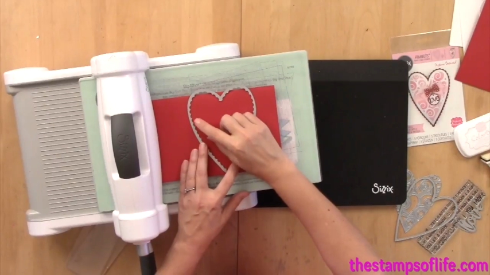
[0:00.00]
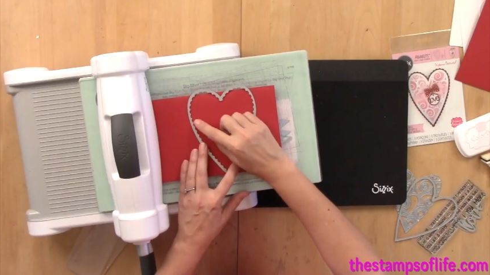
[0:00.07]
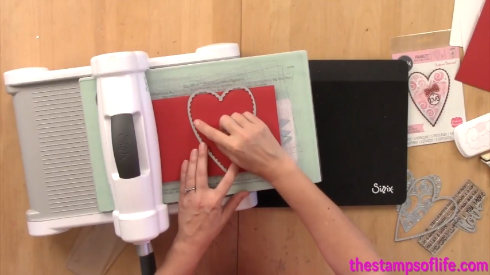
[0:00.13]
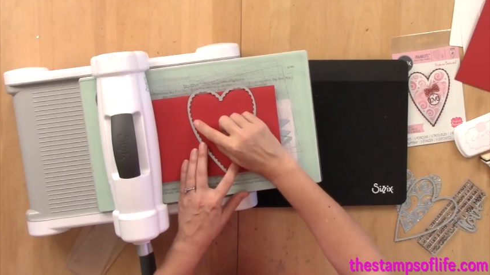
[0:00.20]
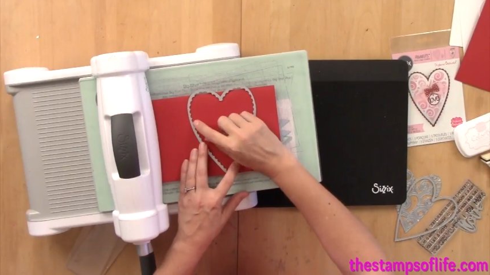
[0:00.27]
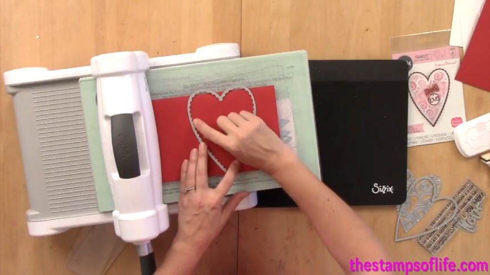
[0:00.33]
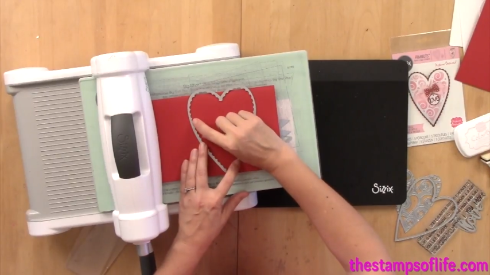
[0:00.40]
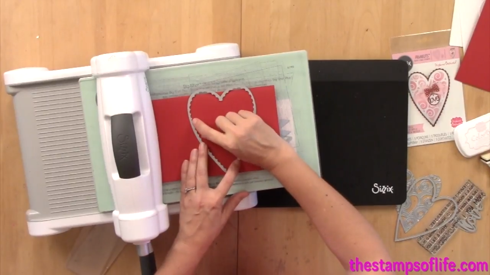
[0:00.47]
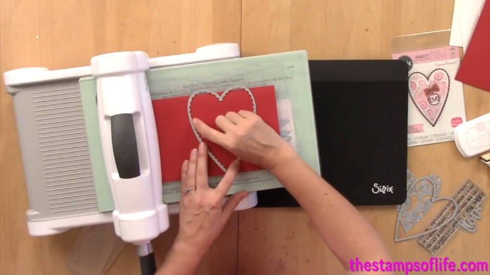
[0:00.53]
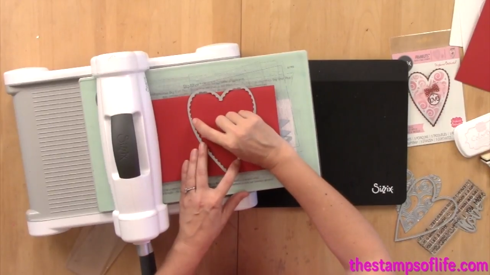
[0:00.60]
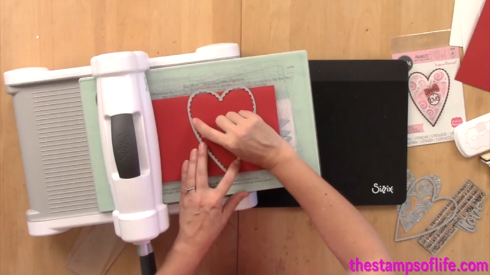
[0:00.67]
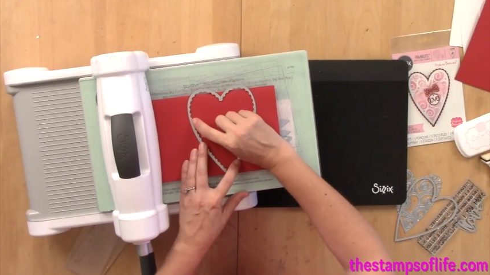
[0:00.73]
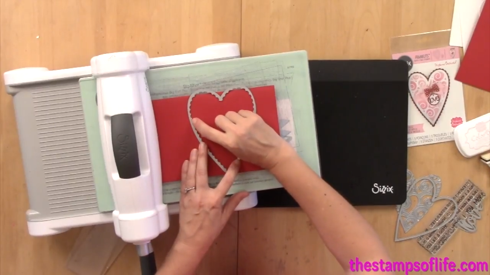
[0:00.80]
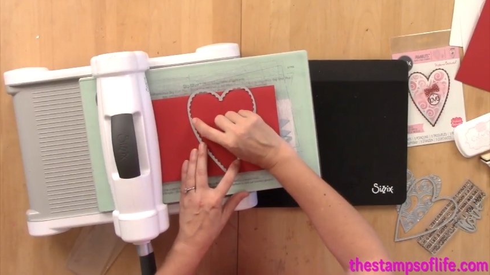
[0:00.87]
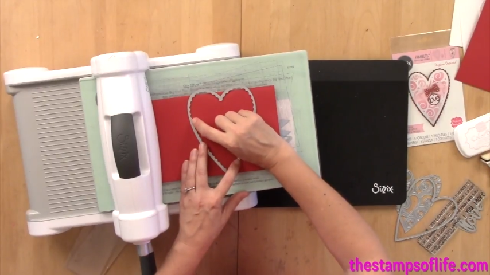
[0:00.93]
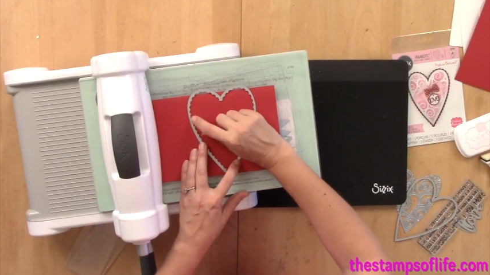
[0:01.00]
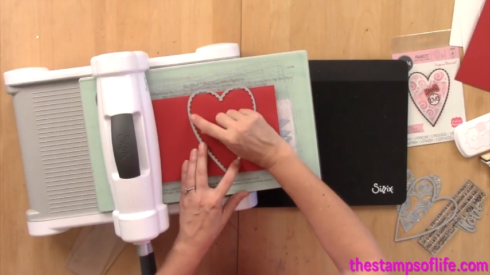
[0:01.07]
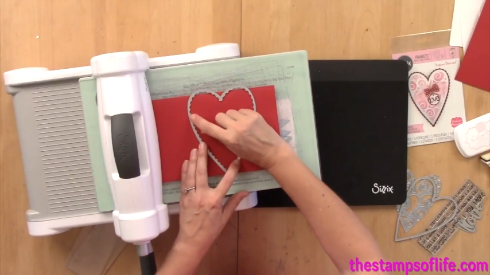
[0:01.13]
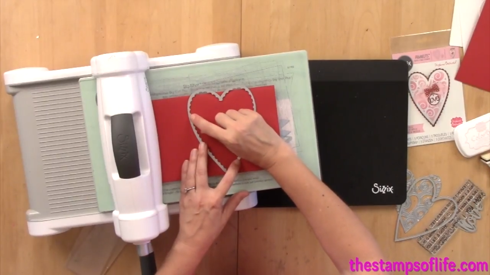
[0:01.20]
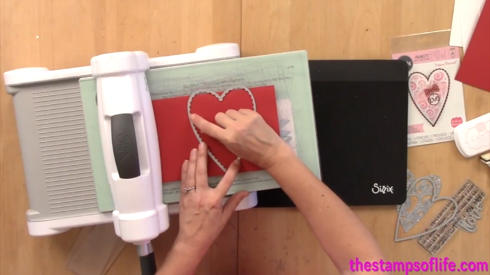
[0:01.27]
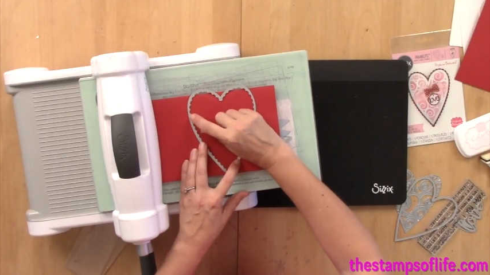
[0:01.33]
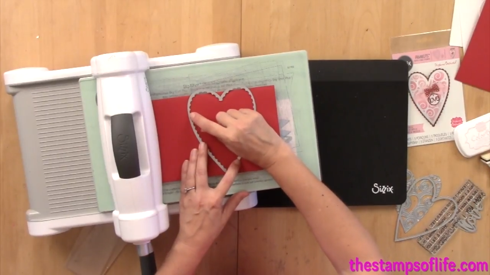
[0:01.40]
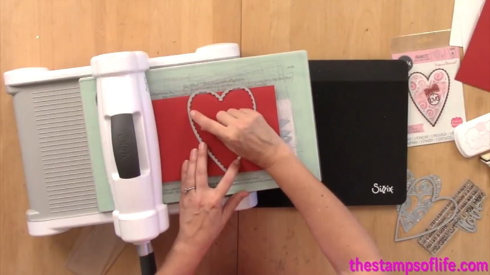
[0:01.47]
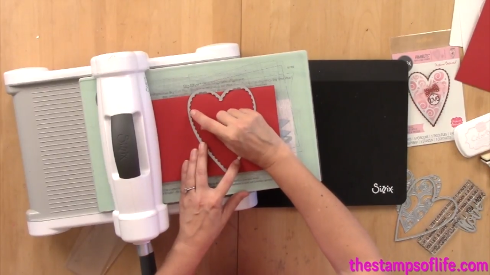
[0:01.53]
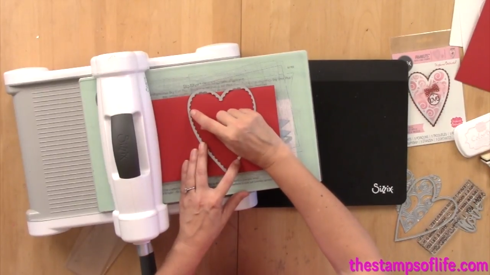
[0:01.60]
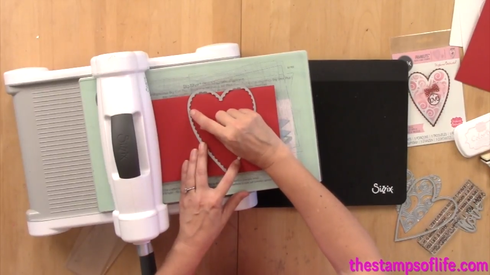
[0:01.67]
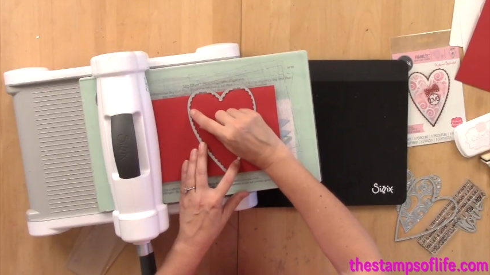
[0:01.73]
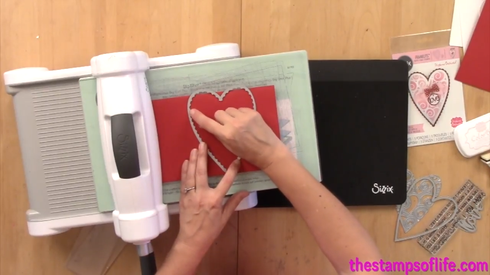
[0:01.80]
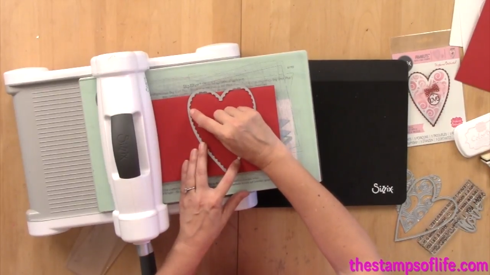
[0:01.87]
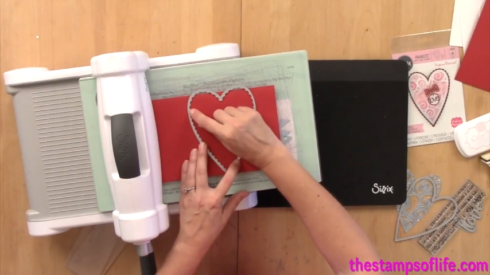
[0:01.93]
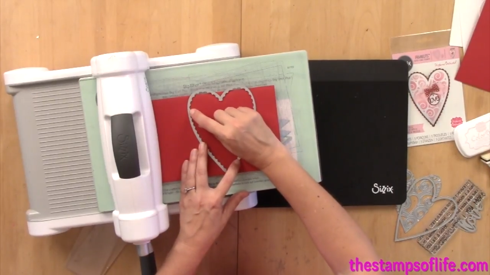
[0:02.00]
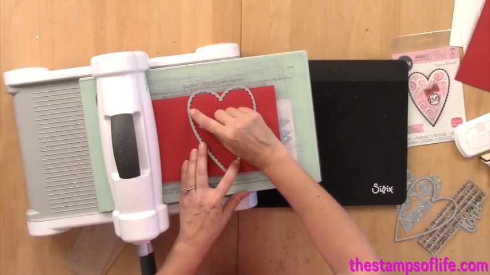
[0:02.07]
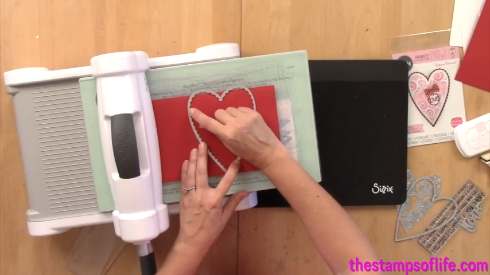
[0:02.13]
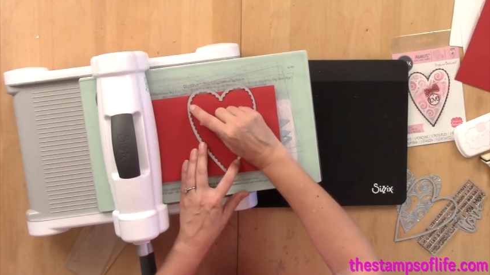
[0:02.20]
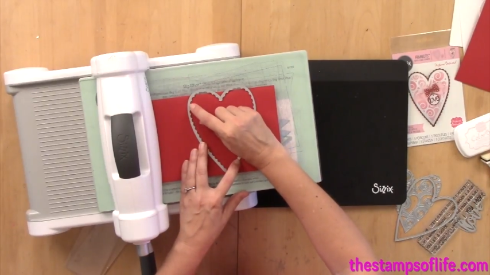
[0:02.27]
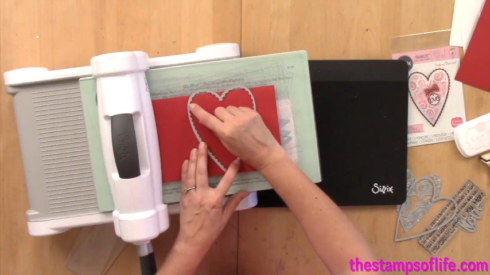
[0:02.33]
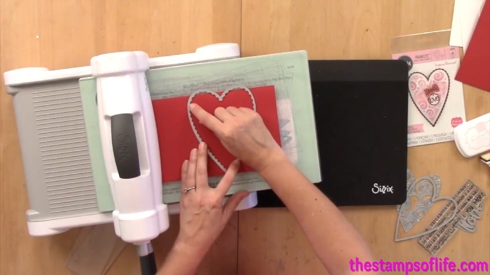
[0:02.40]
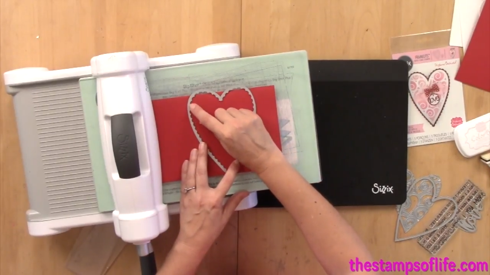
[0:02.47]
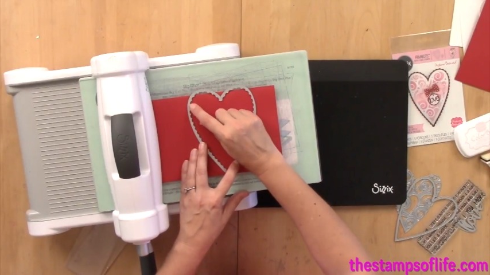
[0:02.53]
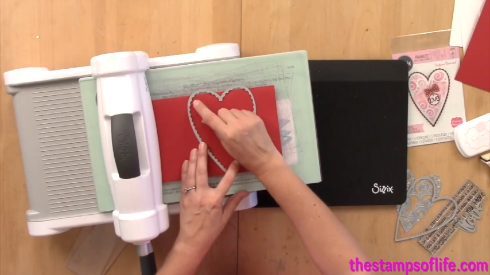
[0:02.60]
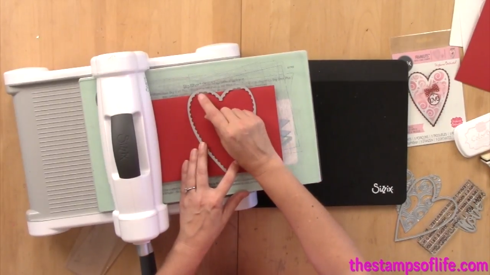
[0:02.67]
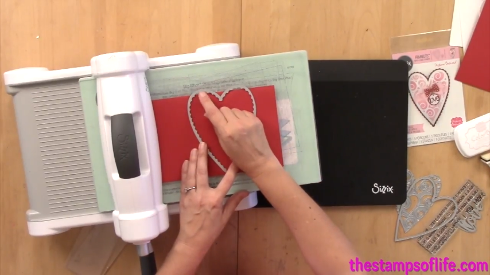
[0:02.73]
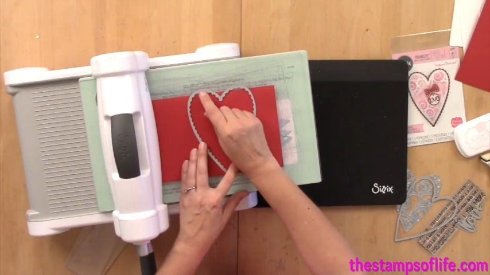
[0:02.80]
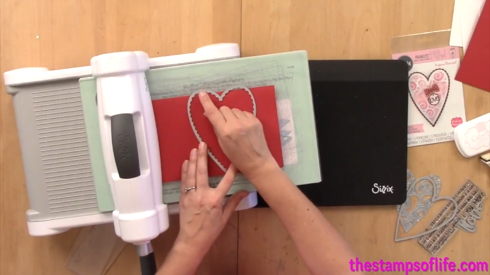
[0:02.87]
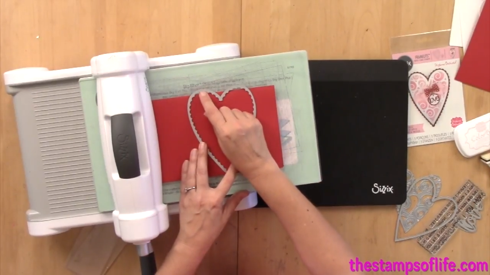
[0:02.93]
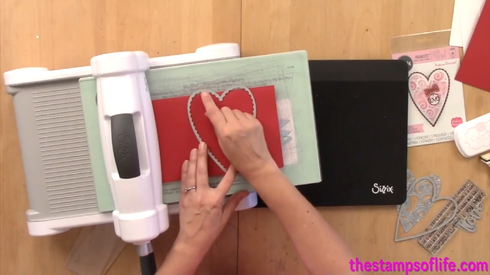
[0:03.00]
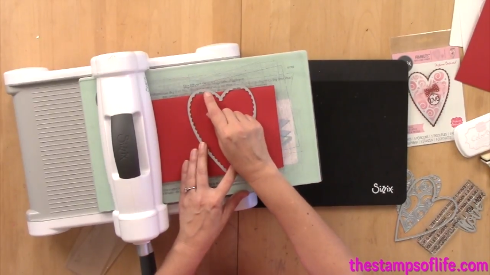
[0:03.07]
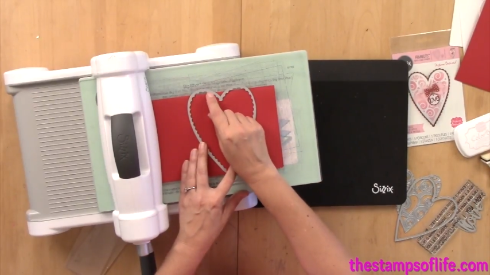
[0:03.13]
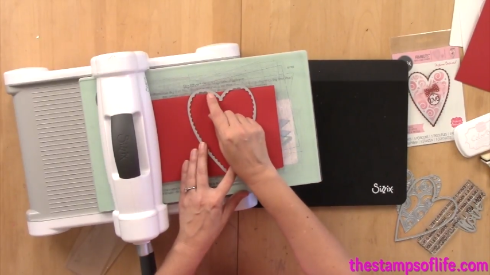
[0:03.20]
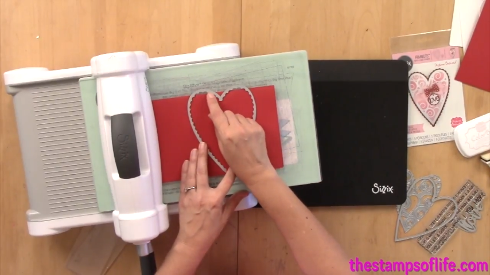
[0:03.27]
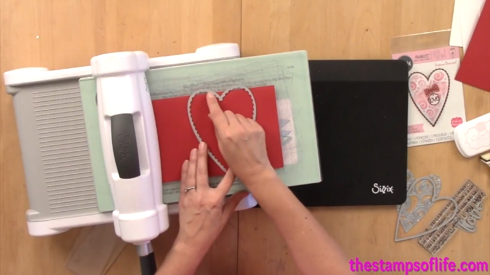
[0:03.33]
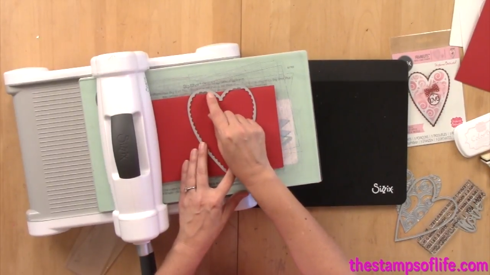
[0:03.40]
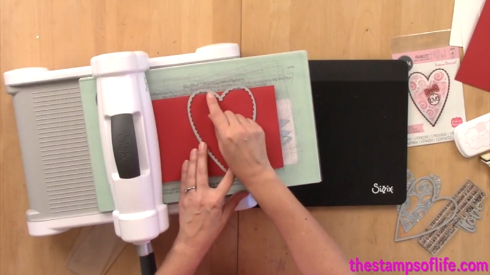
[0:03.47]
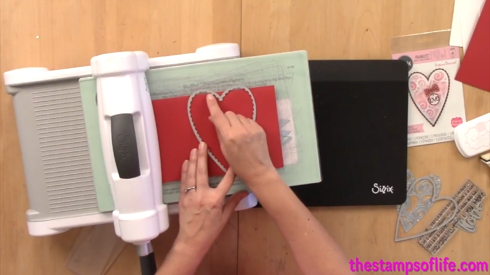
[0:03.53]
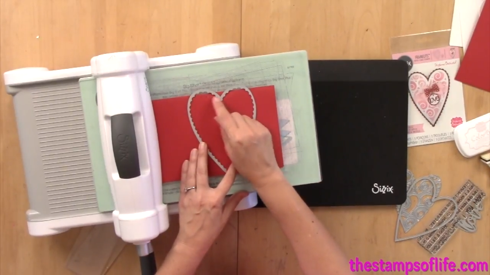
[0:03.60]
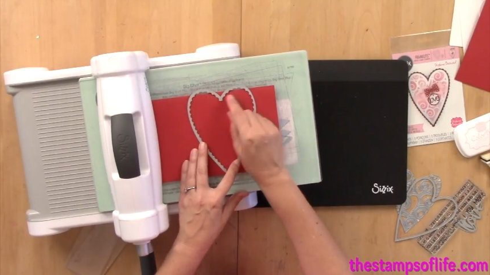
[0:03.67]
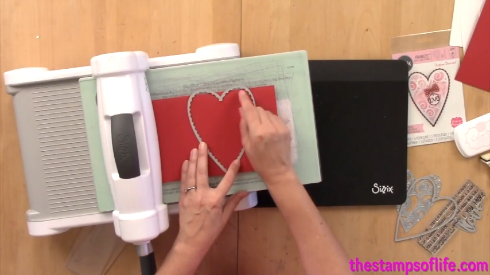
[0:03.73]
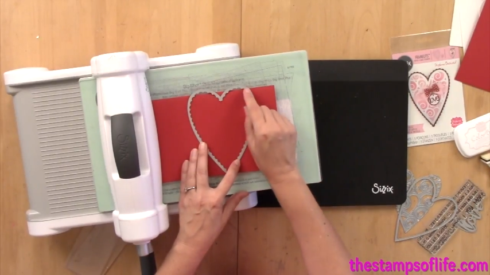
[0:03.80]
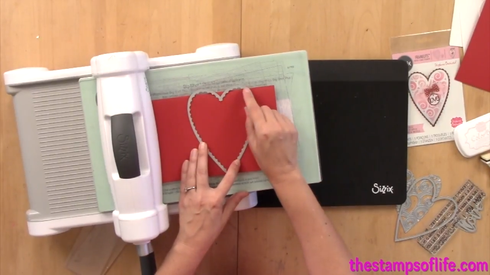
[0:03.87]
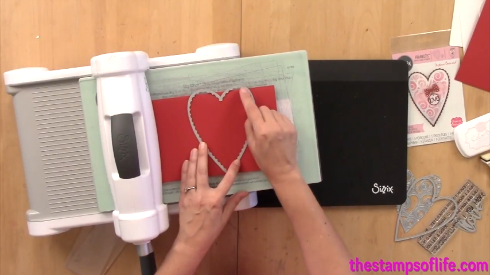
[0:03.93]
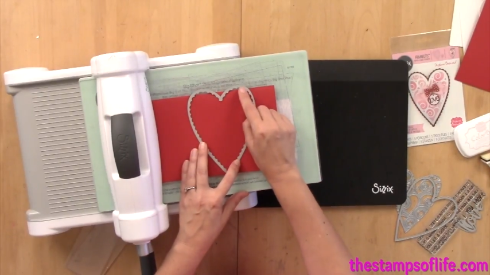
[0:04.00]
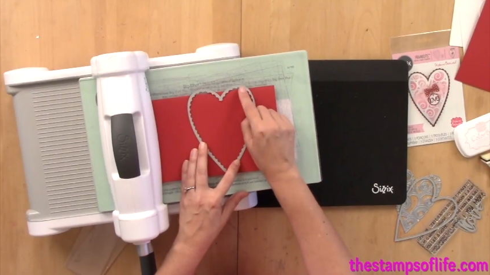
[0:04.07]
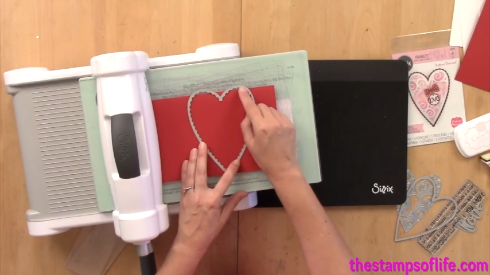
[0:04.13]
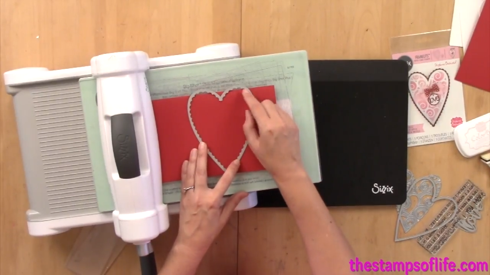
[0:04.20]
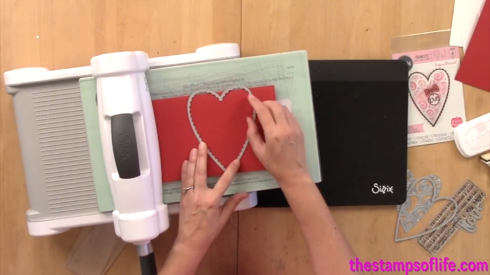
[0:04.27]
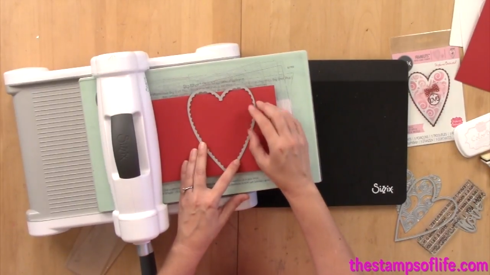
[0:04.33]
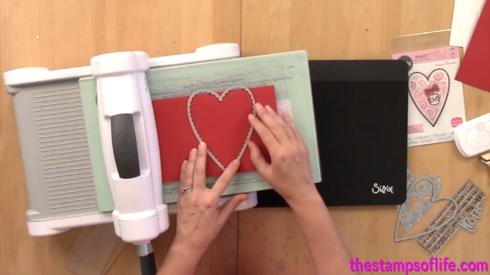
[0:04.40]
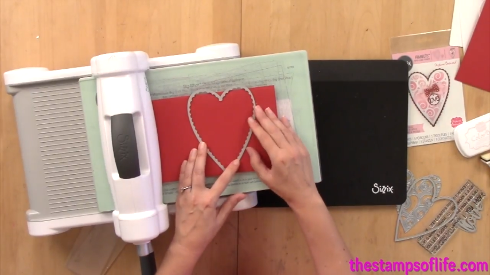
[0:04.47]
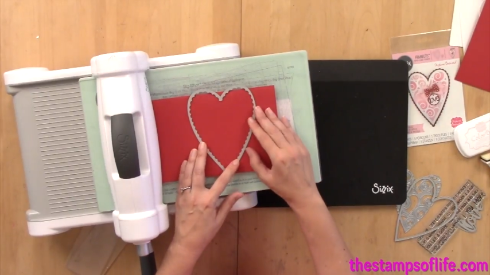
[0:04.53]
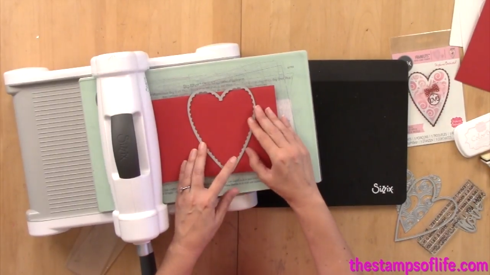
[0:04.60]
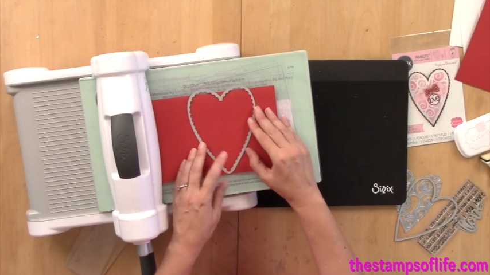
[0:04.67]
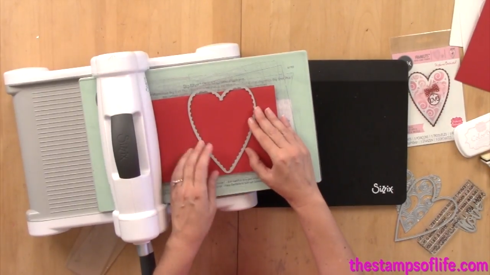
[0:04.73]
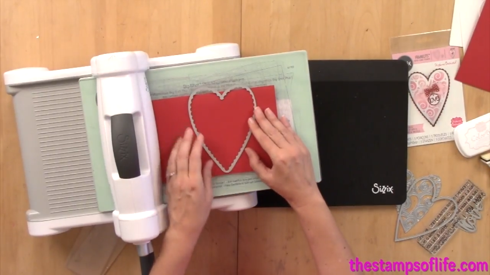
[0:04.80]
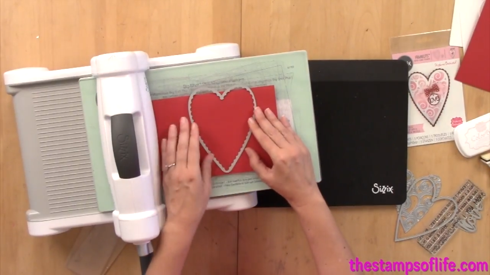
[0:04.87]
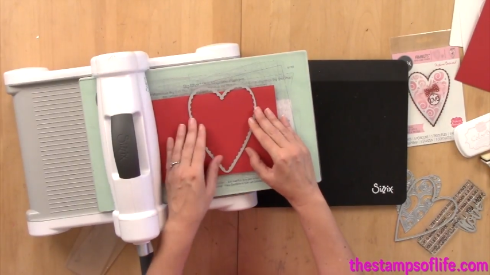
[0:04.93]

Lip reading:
Nobody's mouth can be seen.